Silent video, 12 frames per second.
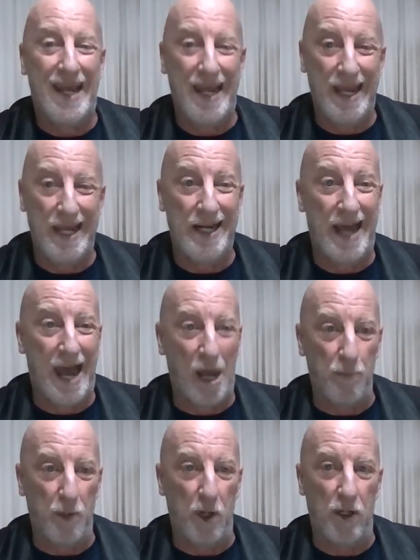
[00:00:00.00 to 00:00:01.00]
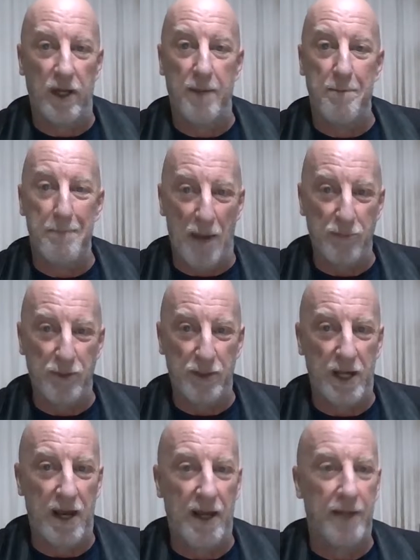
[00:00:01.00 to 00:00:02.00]
in Alberta, Mountain
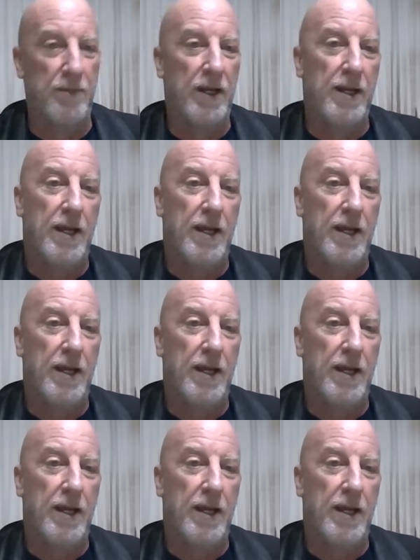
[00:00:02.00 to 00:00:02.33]
Time.